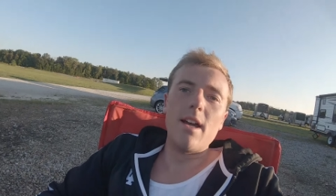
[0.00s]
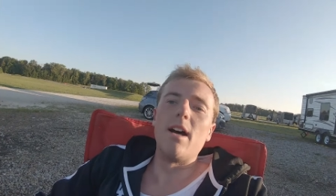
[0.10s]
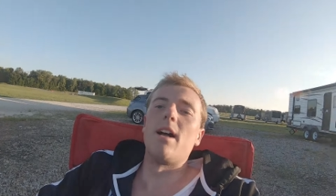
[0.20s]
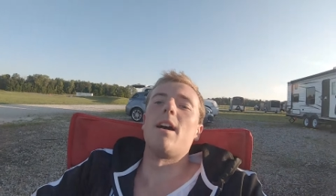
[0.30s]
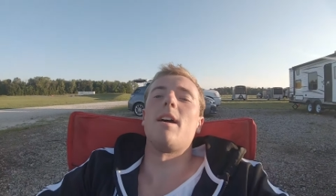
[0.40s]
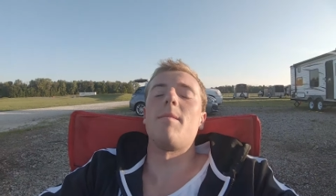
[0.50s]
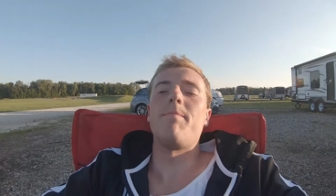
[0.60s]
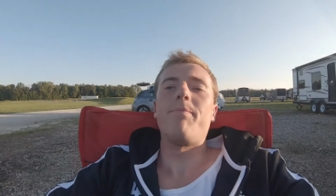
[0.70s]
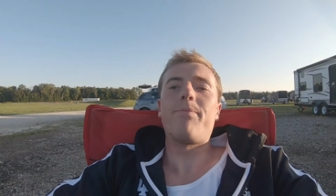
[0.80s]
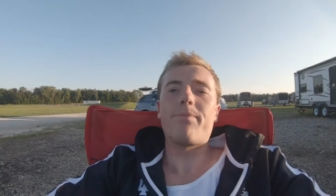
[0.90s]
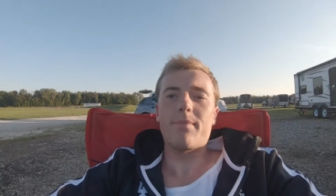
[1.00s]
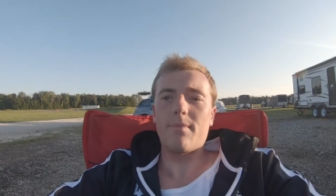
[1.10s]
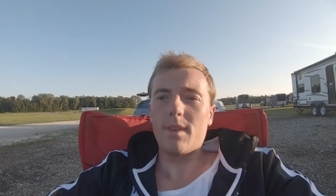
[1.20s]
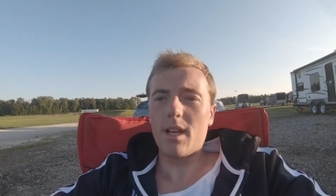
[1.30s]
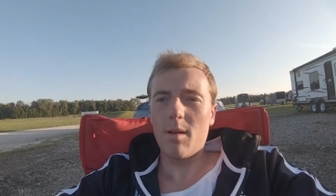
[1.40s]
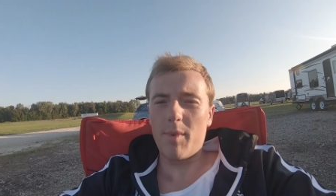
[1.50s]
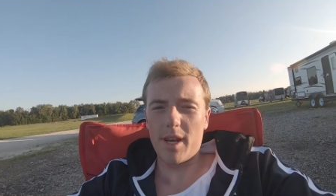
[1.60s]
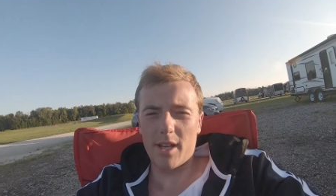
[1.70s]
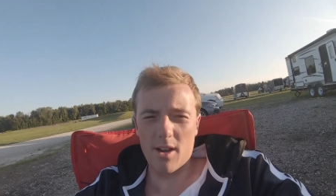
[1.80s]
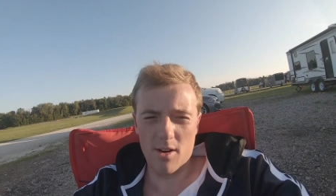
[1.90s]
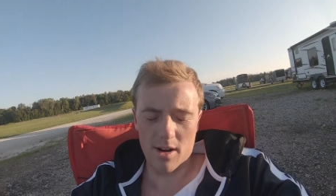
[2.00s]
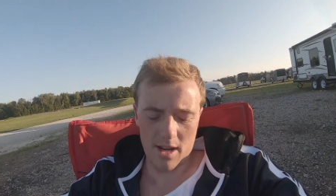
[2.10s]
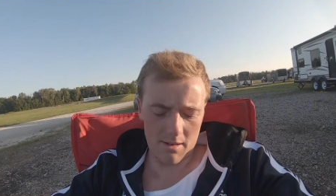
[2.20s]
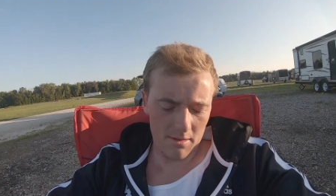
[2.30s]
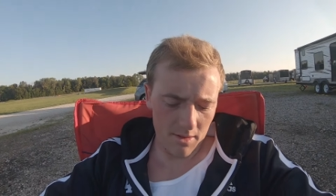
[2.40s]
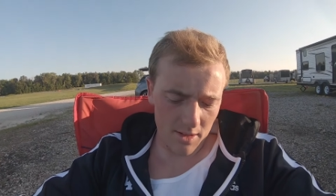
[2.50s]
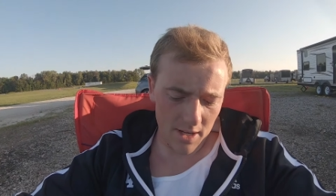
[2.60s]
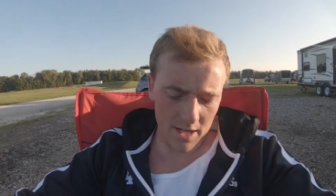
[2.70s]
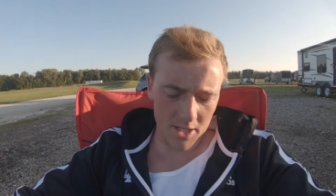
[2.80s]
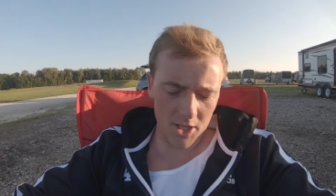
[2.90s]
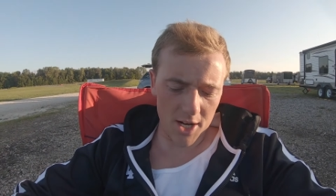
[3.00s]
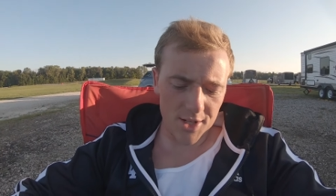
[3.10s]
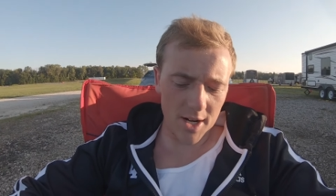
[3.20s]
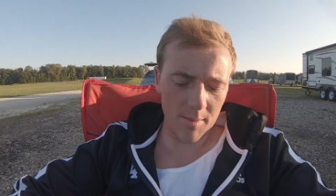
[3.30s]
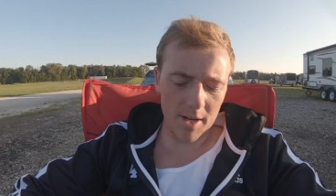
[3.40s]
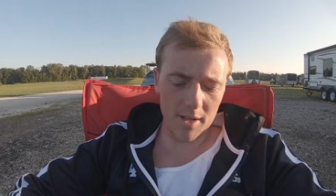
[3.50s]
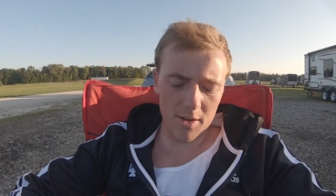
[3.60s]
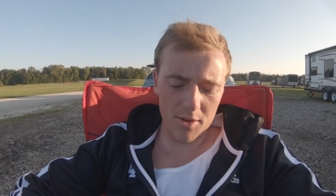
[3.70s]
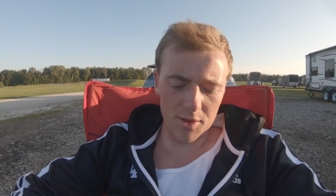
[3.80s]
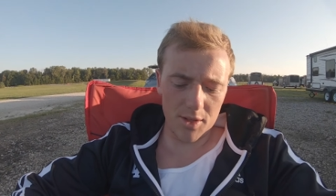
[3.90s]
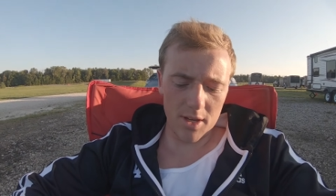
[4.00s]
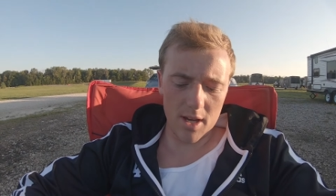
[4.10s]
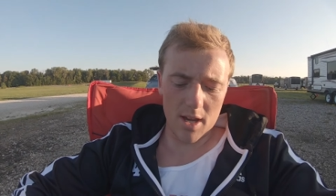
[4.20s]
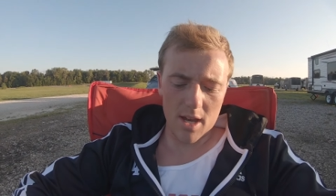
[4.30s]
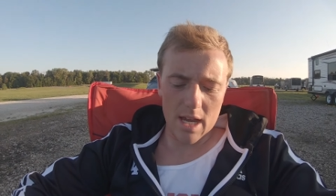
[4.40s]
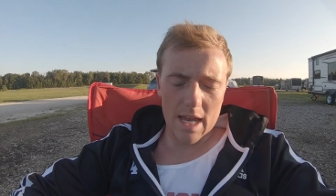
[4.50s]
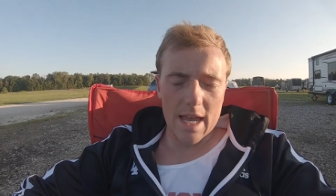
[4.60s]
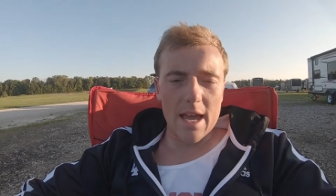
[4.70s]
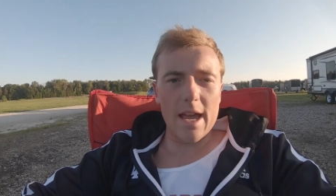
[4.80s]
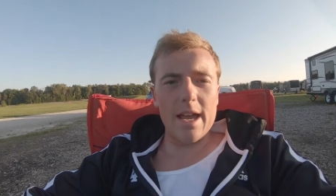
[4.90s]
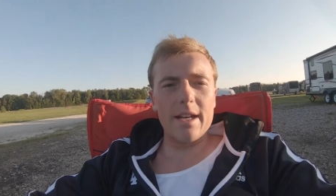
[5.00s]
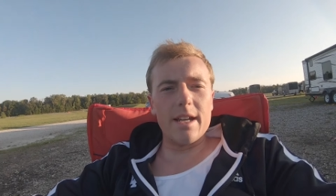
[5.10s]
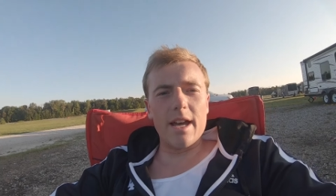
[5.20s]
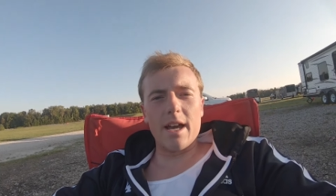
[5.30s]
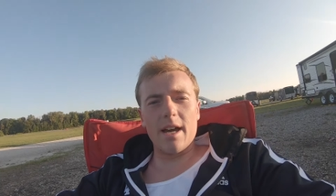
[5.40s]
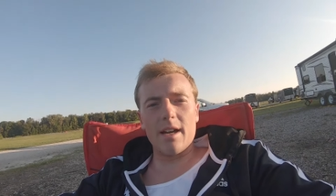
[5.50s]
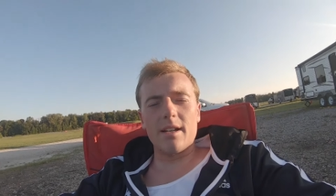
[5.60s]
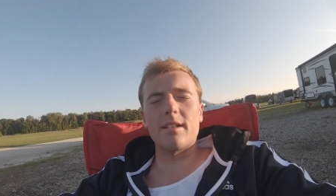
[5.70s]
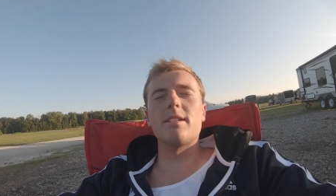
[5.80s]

um, a bit ago, and I decided to change out of my clothes. And uh,